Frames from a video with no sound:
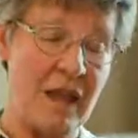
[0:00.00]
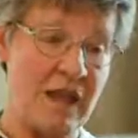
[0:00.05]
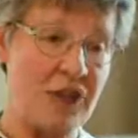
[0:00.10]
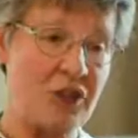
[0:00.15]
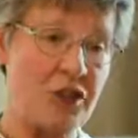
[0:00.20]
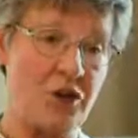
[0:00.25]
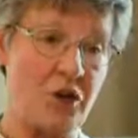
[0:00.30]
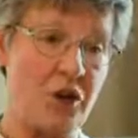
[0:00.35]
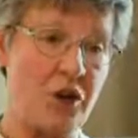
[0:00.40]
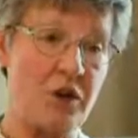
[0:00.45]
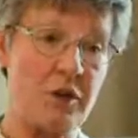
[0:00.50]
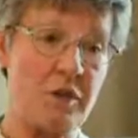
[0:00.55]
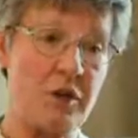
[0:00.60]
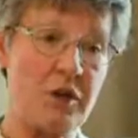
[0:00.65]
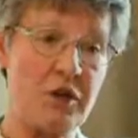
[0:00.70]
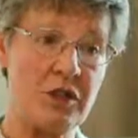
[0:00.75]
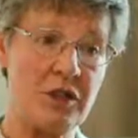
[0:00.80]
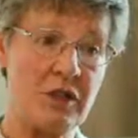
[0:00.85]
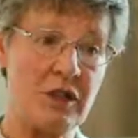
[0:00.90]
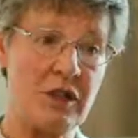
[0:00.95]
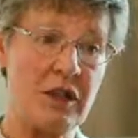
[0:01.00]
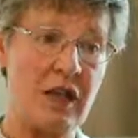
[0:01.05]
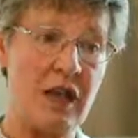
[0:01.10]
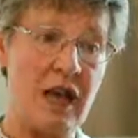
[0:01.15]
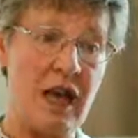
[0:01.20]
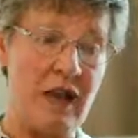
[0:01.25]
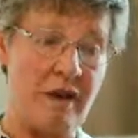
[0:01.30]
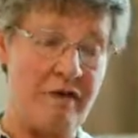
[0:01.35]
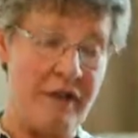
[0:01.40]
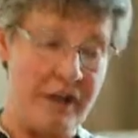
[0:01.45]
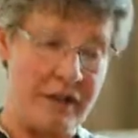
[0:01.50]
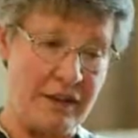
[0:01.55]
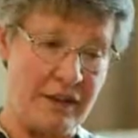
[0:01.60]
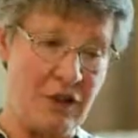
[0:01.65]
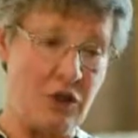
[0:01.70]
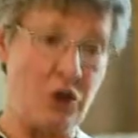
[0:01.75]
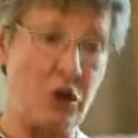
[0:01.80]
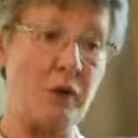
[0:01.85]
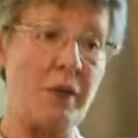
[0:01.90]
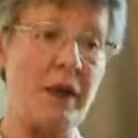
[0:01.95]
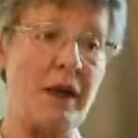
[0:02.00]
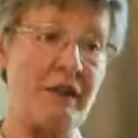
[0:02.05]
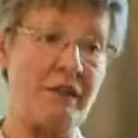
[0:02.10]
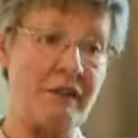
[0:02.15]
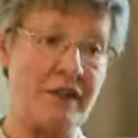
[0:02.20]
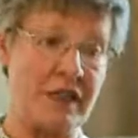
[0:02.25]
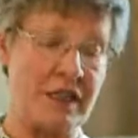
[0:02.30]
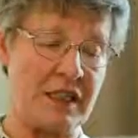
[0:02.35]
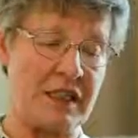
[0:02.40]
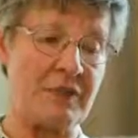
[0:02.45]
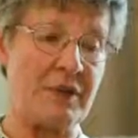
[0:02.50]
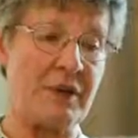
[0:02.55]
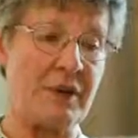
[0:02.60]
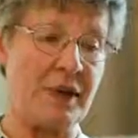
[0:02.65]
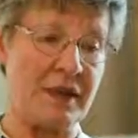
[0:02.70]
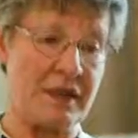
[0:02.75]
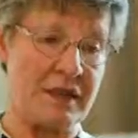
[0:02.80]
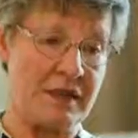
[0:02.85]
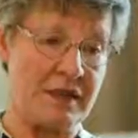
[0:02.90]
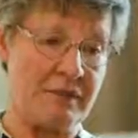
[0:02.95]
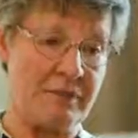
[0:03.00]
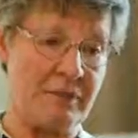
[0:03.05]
astronomers have had the Nobel Physics Prize.